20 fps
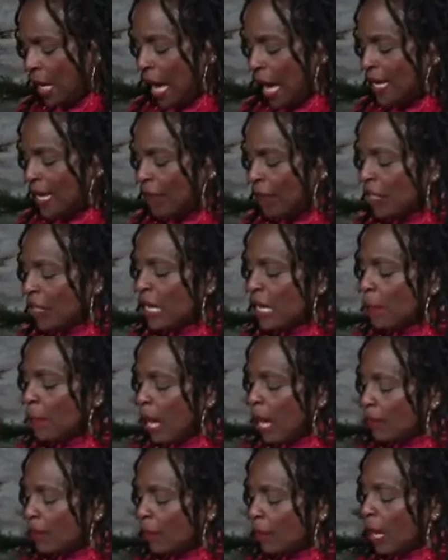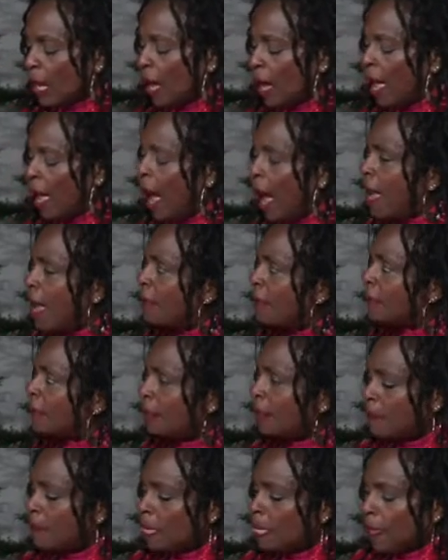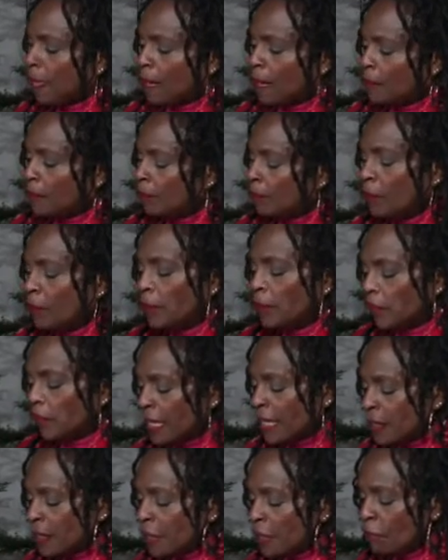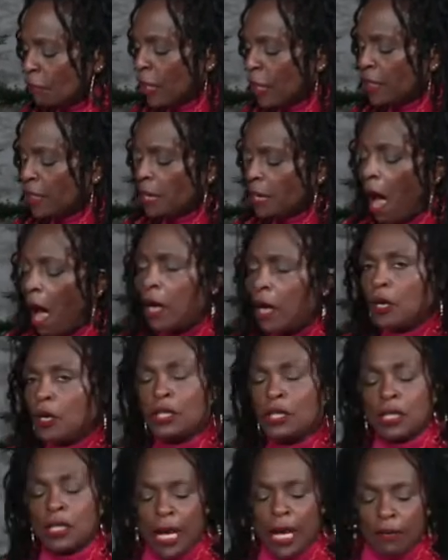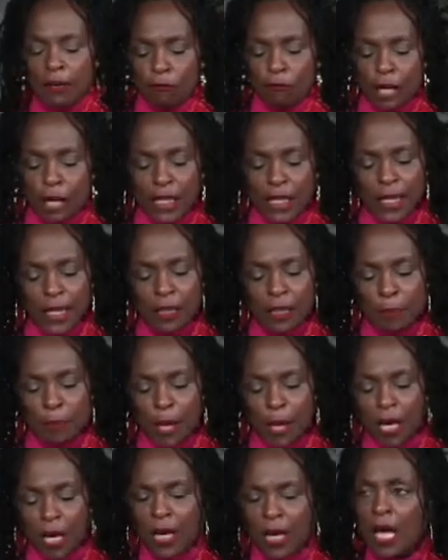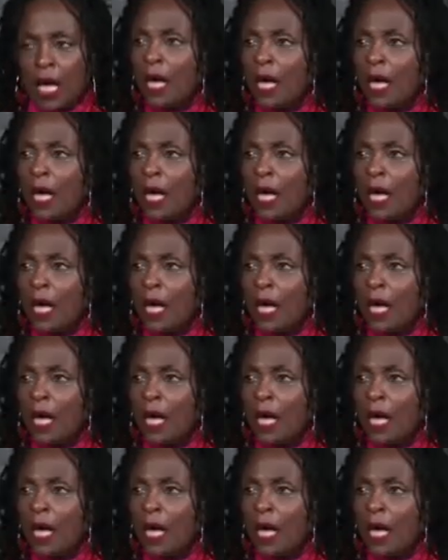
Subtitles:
And every time I listen to Frank talk or just kind of reading his book,